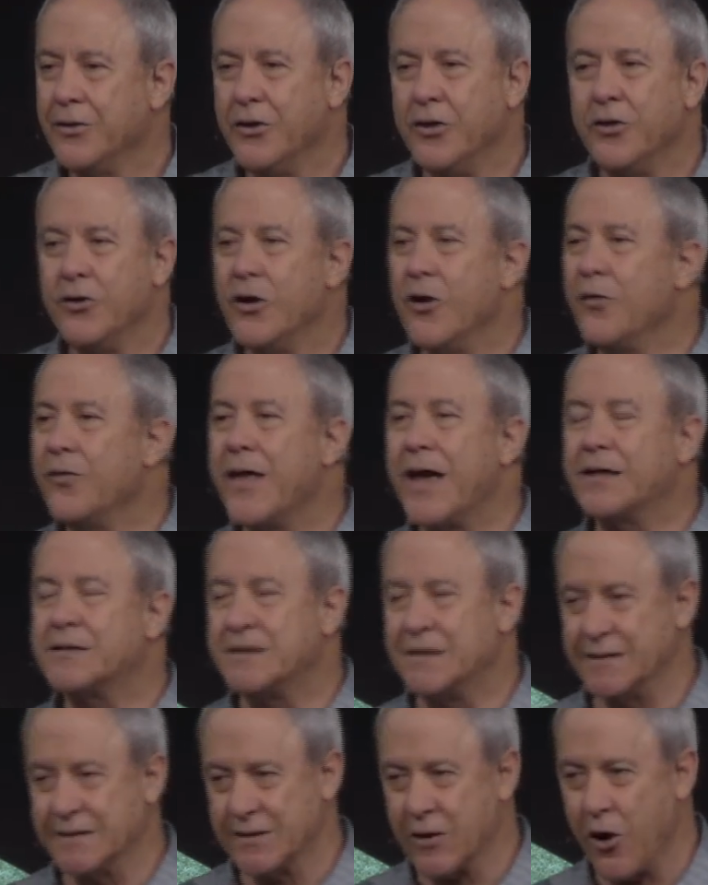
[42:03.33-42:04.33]
You know
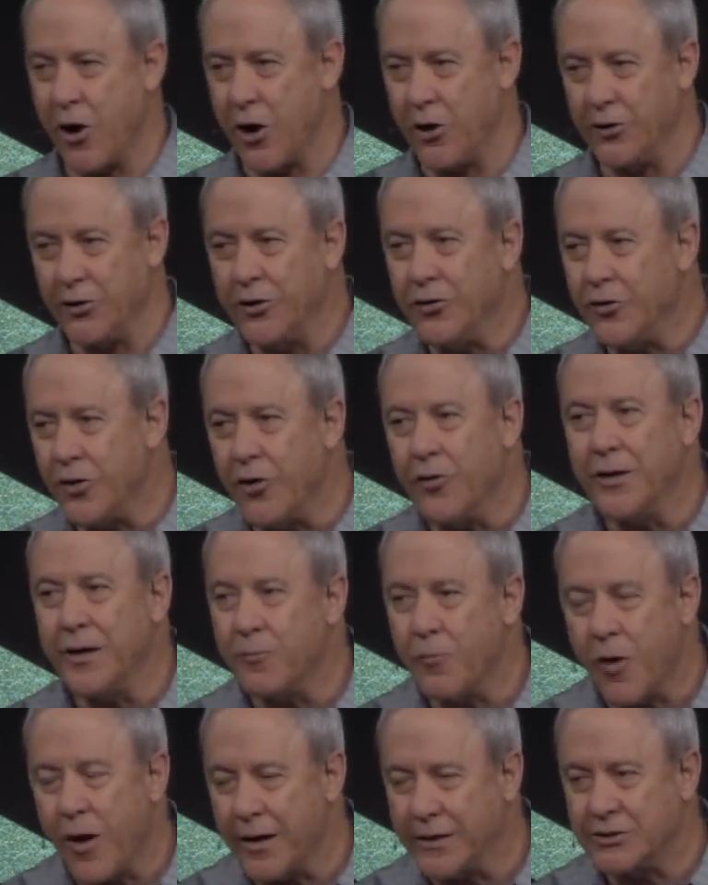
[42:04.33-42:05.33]
that's his heart. You know
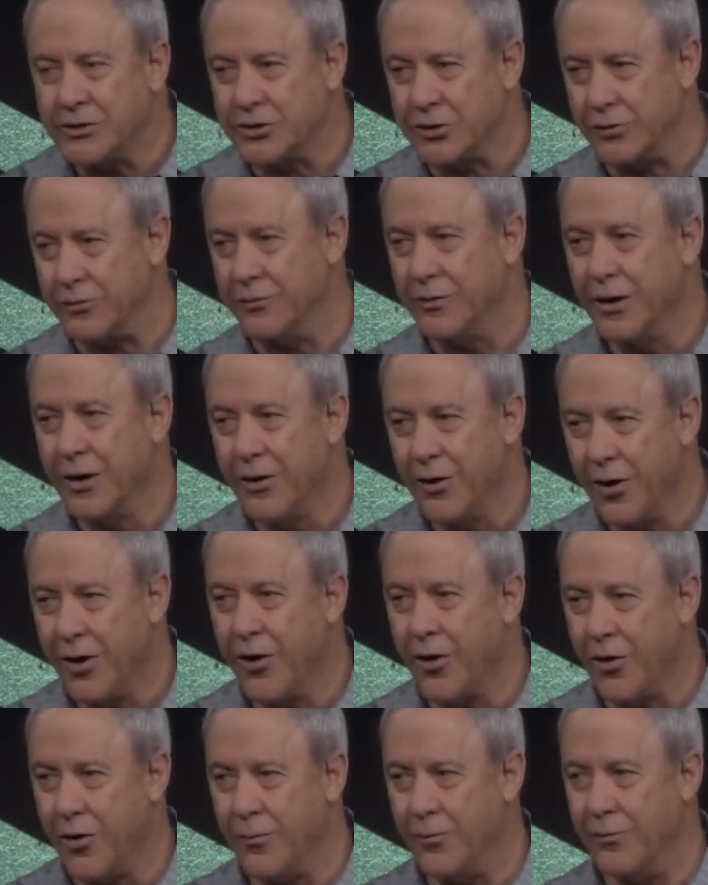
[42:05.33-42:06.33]
he wants you
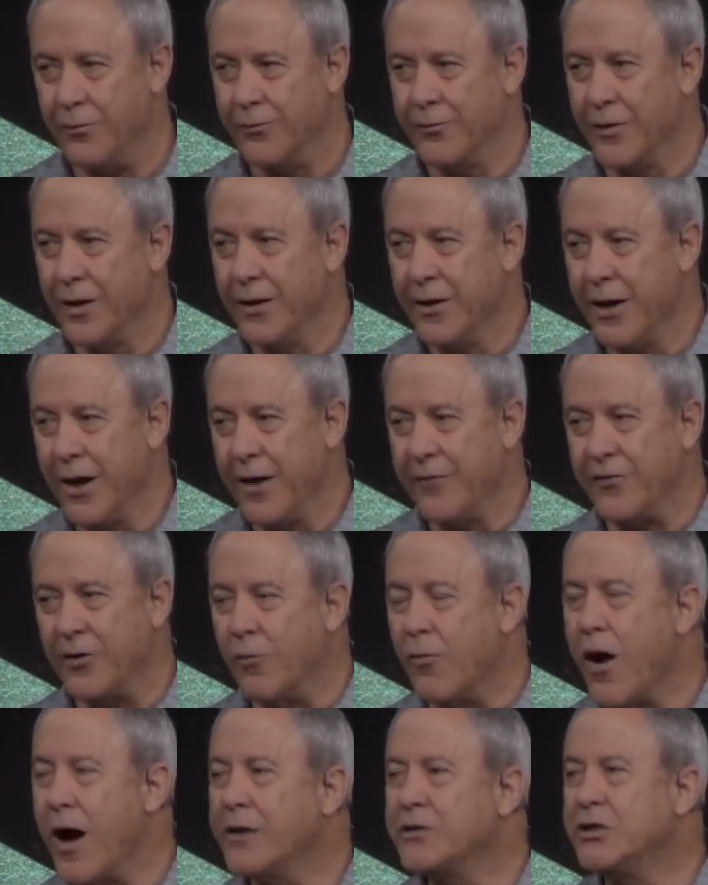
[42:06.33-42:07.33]
home. If
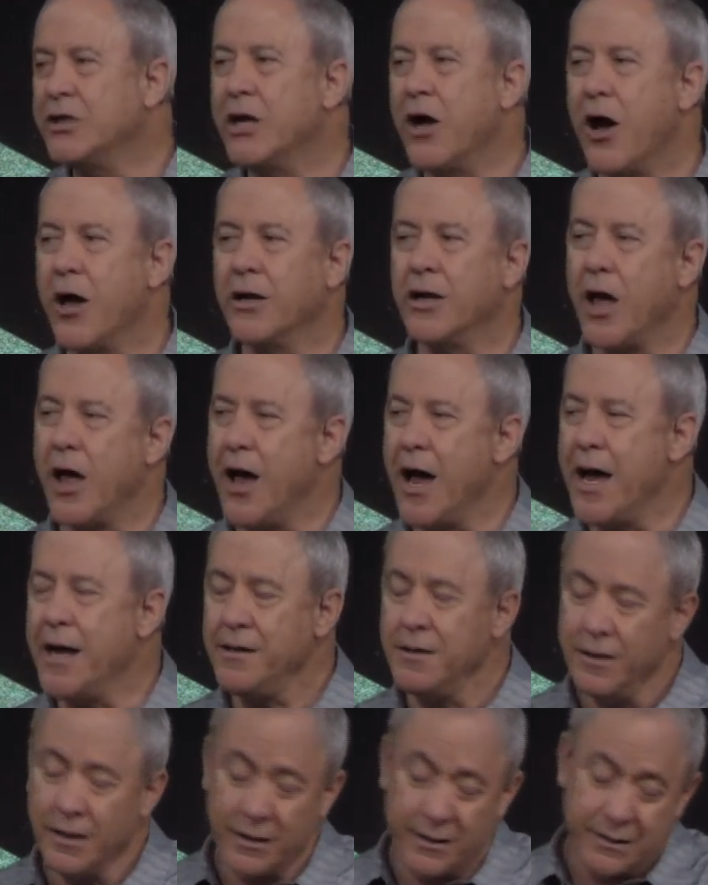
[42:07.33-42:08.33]
you're watching
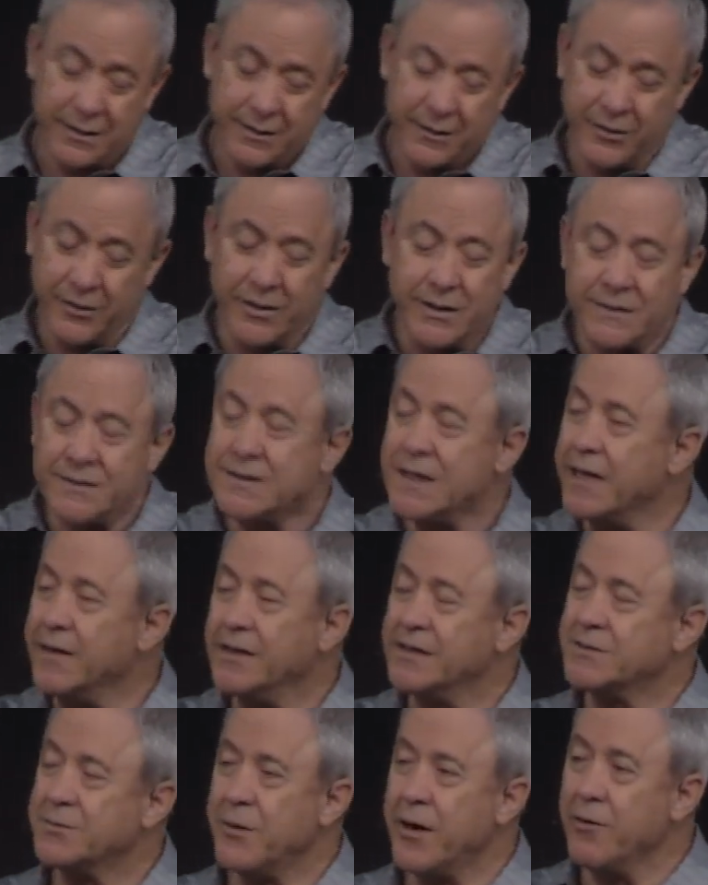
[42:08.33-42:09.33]
online, you can say
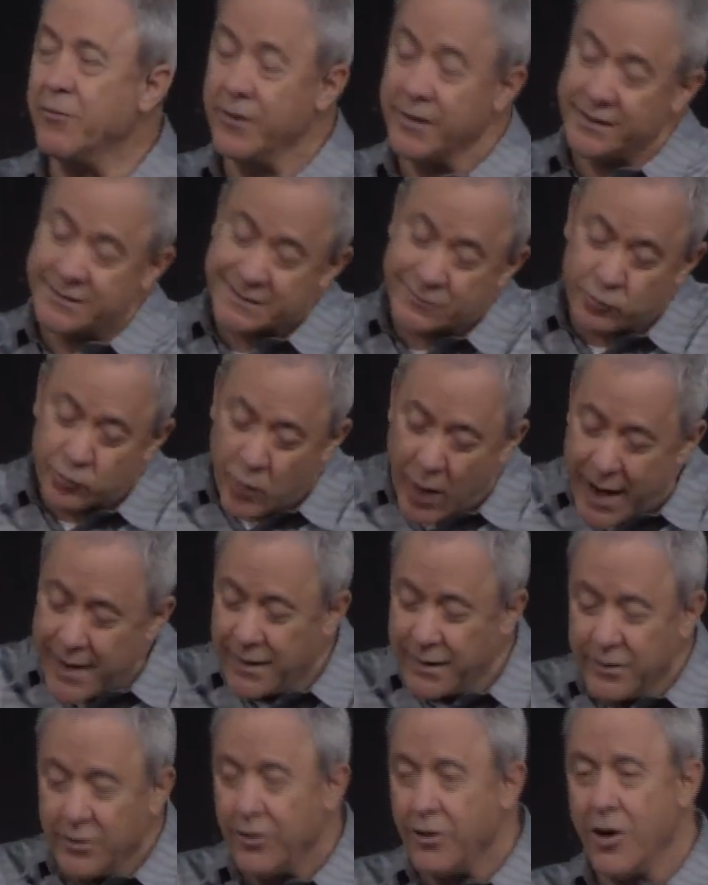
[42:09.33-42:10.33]
this prayer with us
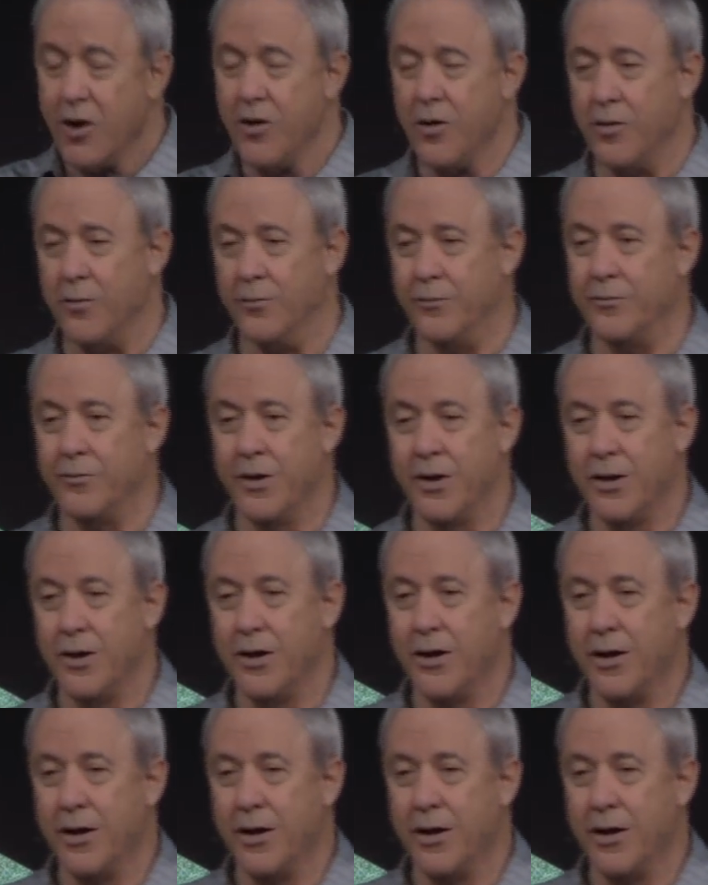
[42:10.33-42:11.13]
right in your home,